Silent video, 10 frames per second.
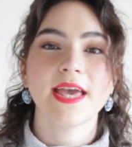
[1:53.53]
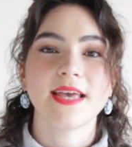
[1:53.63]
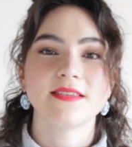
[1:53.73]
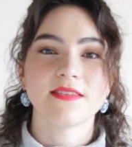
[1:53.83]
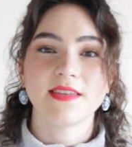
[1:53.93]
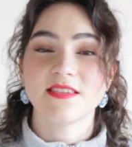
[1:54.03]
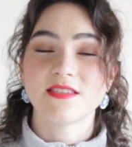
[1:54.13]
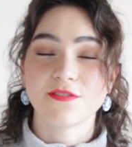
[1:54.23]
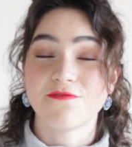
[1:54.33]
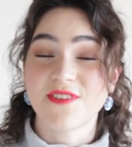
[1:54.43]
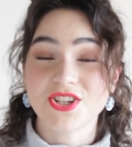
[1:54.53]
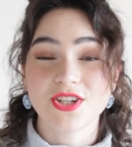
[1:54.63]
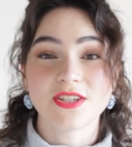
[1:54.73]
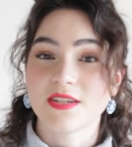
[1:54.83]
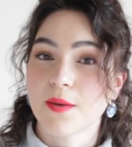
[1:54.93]
is the
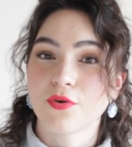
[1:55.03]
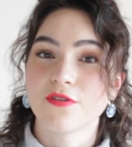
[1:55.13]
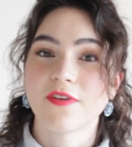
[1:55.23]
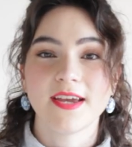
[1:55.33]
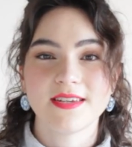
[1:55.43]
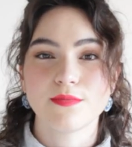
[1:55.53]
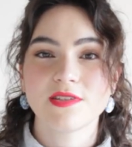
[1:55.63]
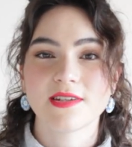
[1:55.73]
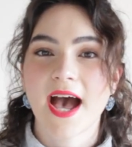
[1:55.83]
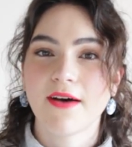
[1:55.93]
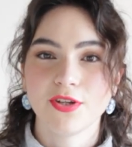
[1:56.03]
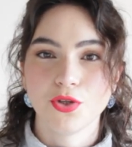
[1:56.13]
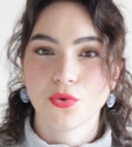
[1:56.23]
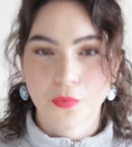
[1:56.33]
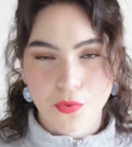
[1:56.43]
sufficient number of items to have
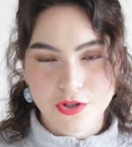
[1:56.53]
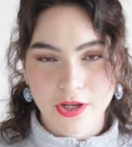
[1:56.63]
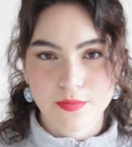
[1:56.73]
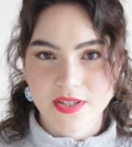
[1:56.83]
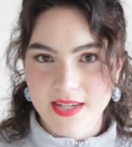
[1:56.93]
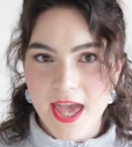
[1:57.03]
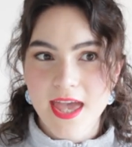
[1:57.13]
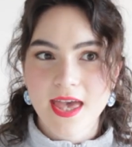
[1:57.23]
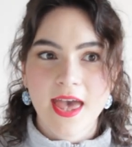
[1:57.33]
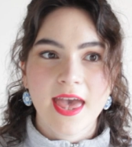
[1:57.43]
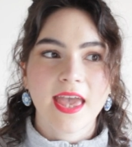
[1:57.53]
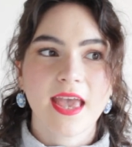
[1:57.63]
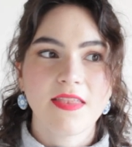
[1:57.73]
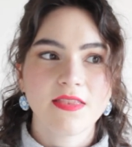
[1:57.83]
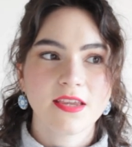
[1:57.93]
in your wardrobe today.
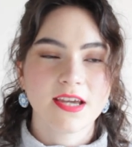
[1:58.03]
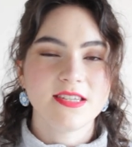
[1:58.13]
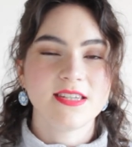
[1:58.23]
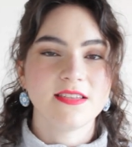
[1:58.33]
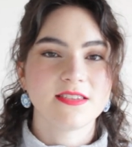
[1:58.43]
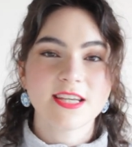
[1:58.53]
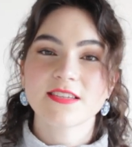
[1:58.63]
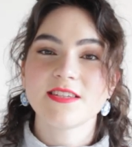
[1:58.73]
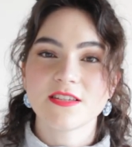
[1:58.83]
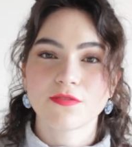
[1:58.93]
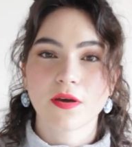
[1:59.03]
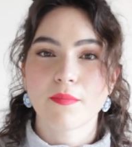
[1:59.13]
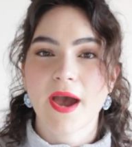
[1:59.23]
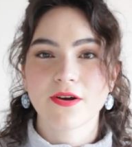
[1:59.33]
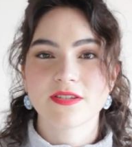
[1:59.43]
In the 1960s, for
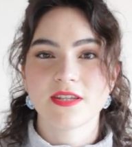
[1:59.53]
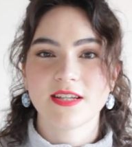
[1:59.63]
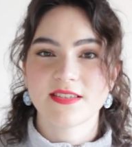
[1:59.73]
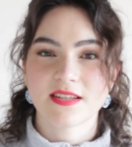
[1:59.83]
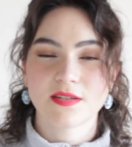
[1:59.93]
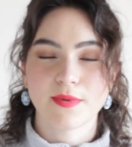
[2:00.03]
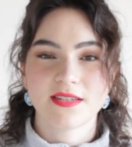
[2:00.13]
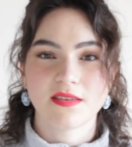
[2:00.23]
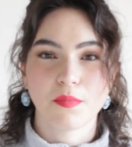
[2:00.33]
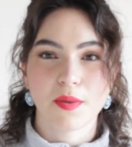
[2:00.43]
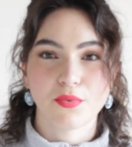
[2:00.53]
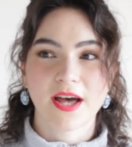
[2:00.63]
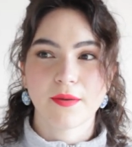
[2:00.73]
comparison, it's estimated that people had